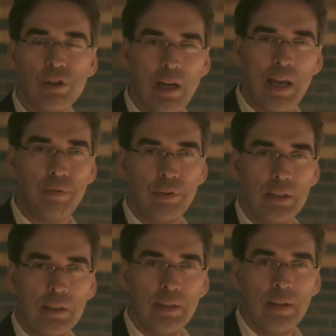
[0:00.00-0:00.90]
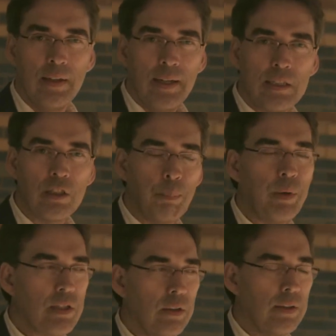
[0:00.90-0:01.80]
slavery. It's the
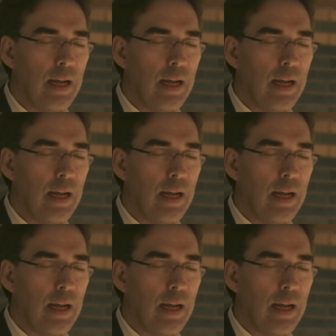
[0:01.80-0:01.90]
present.